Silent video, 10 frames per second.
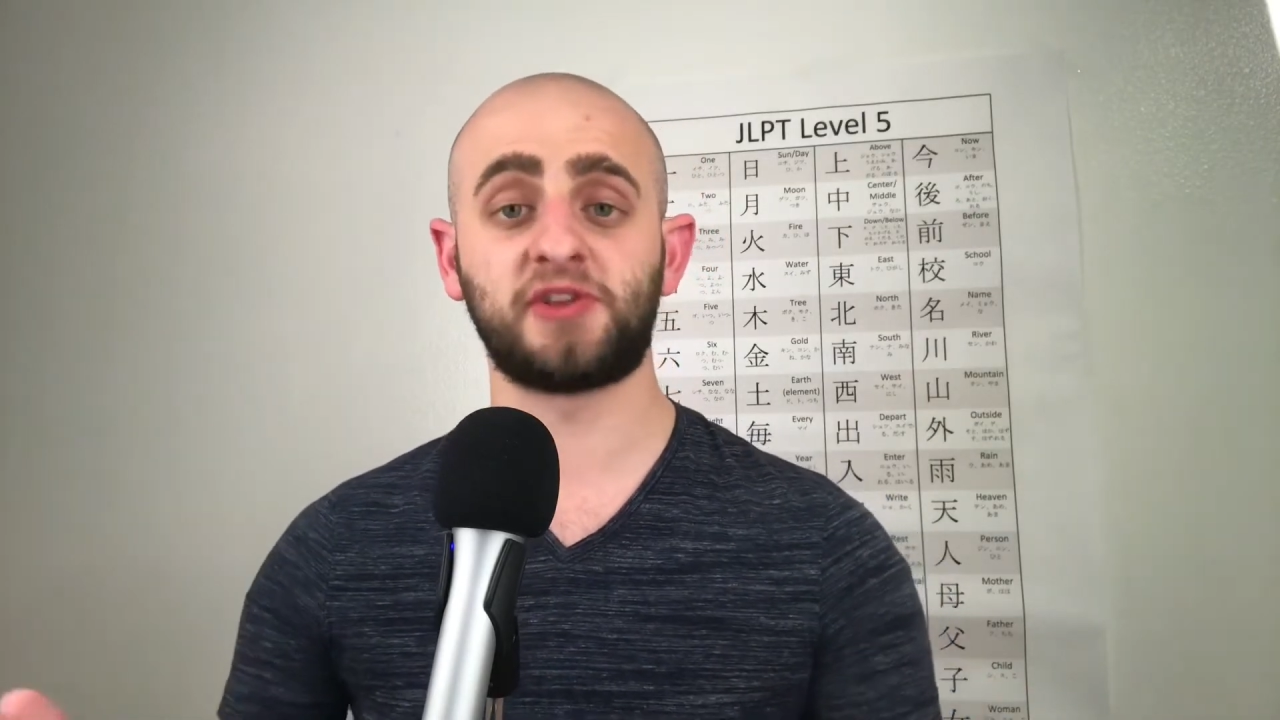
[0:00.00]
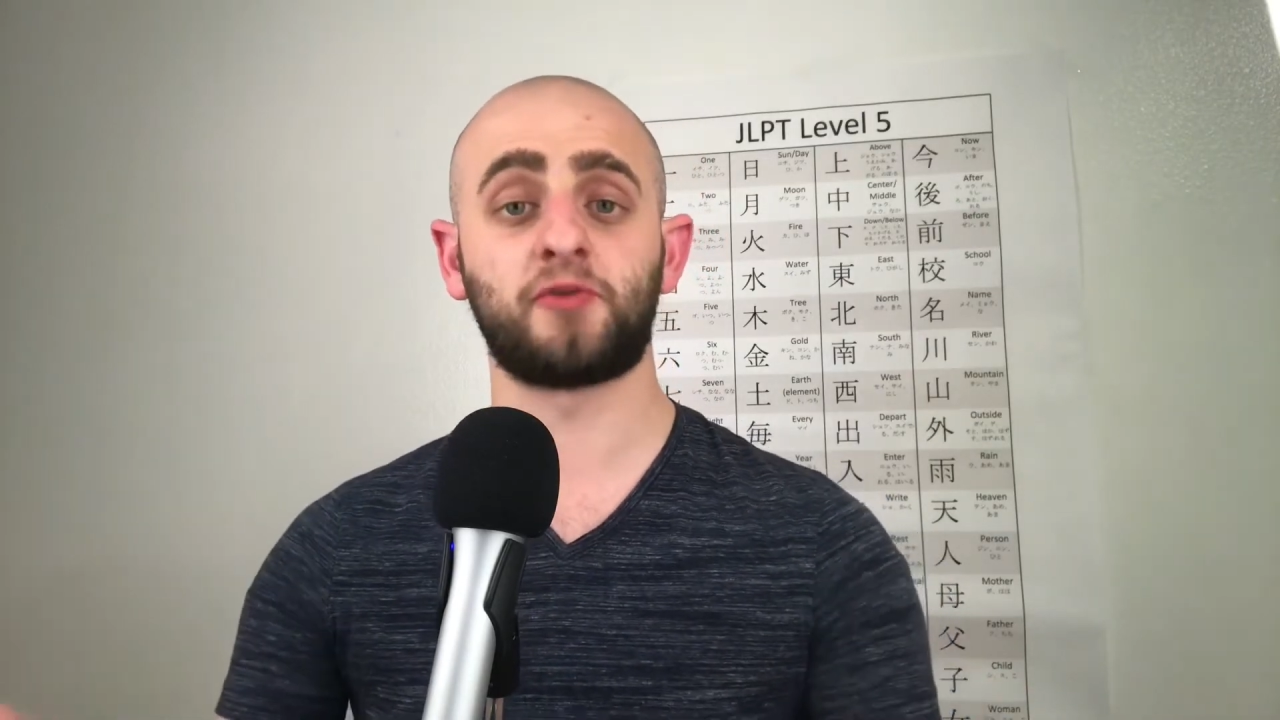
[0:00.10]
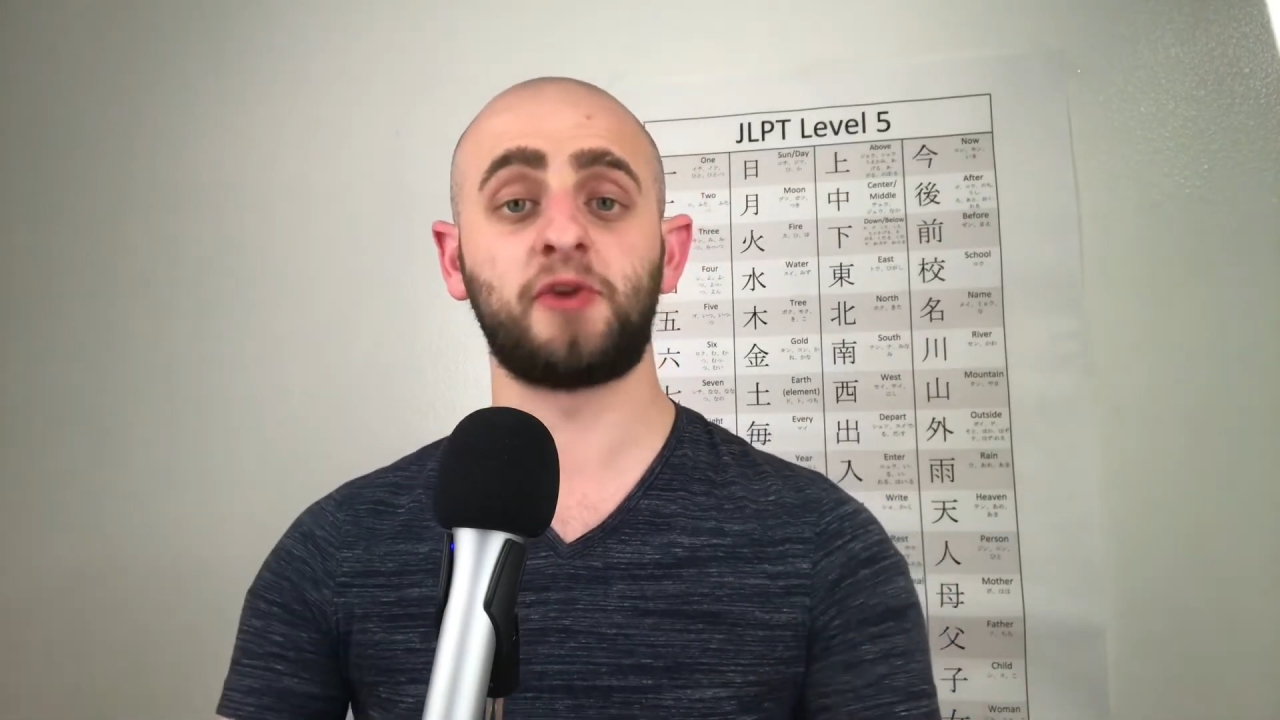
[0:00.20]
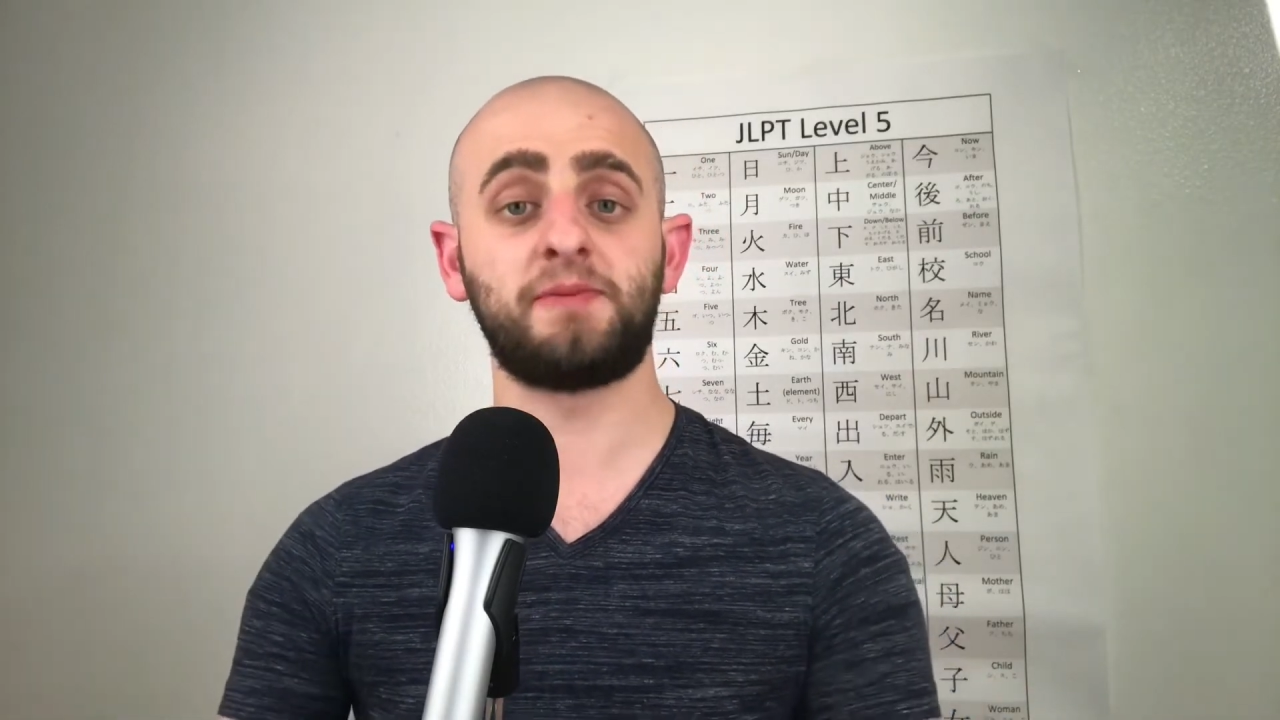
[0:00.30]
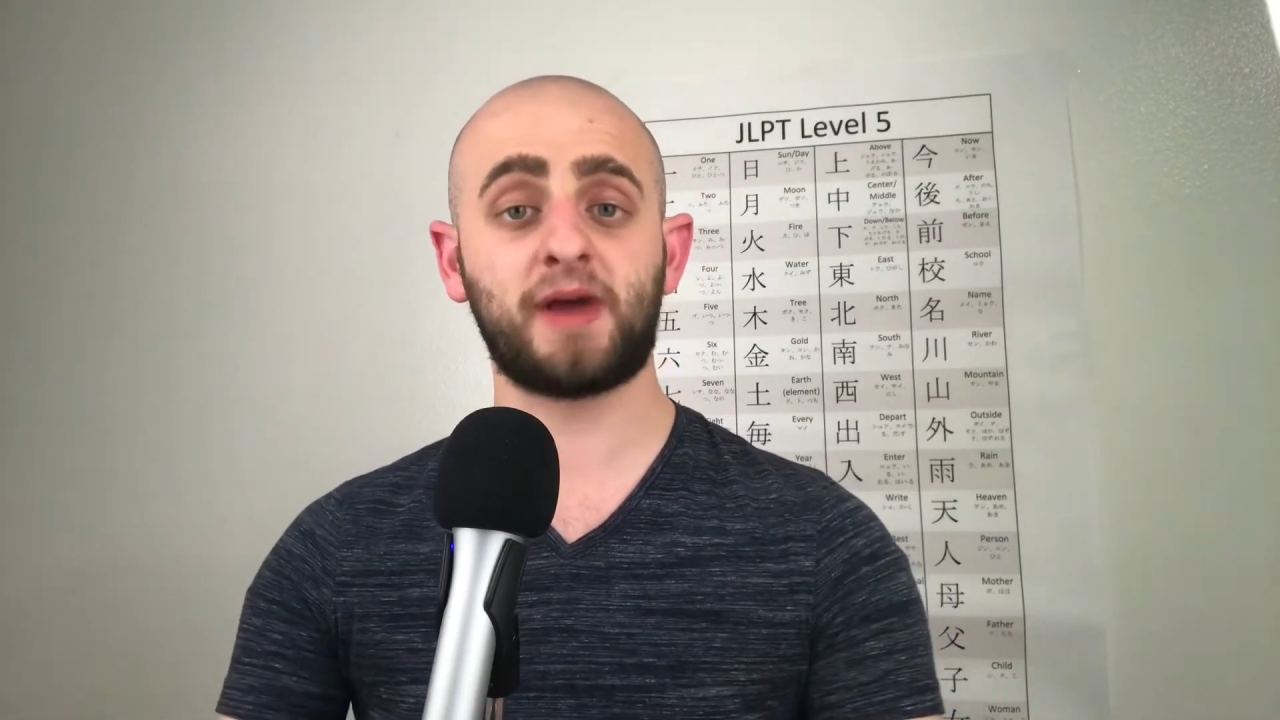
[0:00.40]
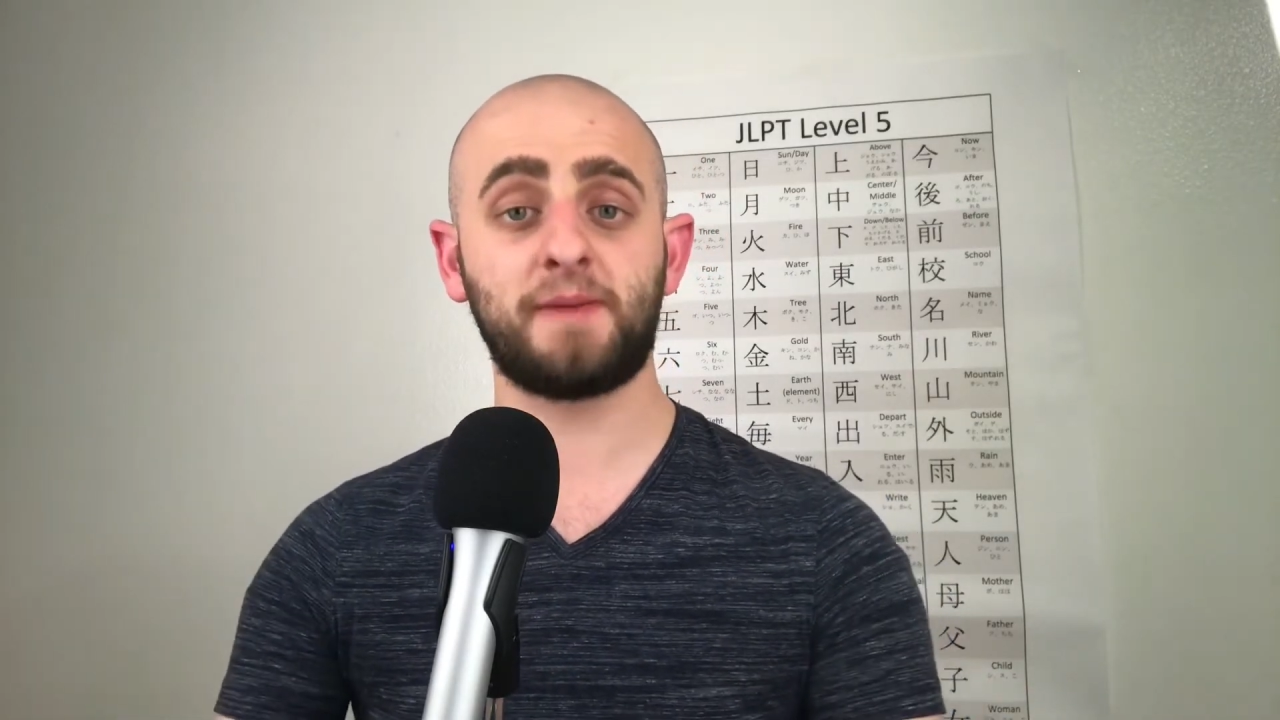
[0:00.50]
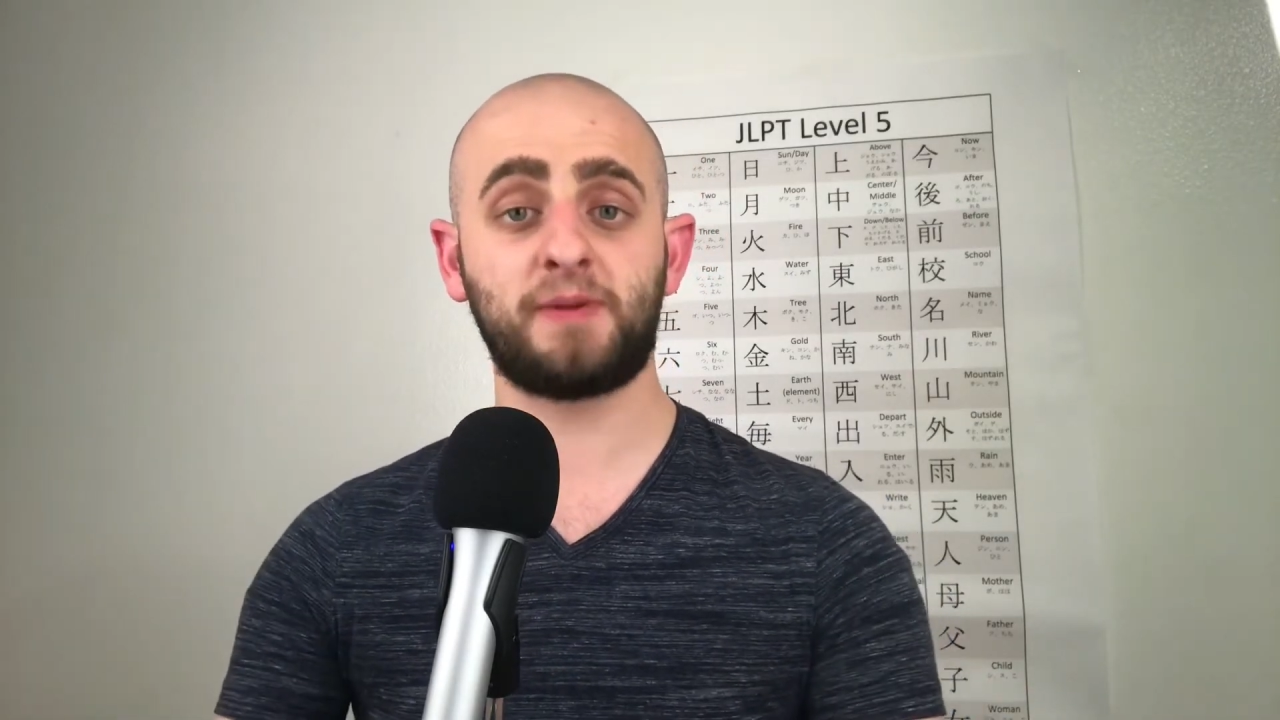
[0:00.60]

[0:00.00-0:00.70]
to read my